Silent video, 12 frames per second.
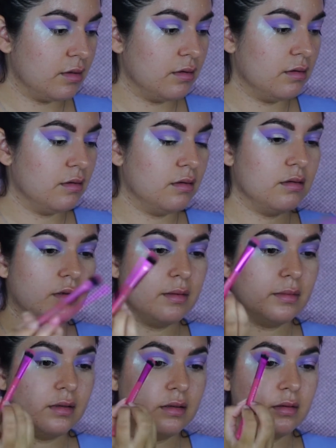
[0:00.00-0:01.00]

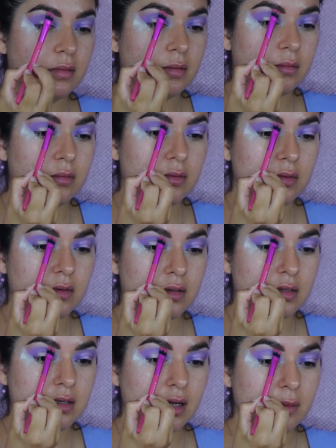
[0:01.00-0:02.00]
A little bit
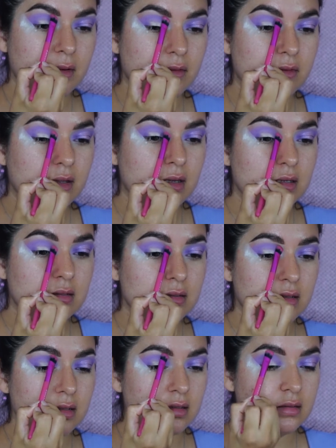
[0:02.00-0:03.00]
more, tap off the
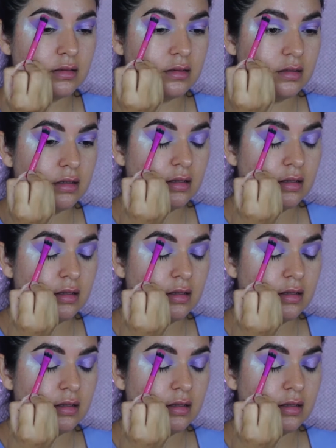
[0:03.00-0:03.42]
excess.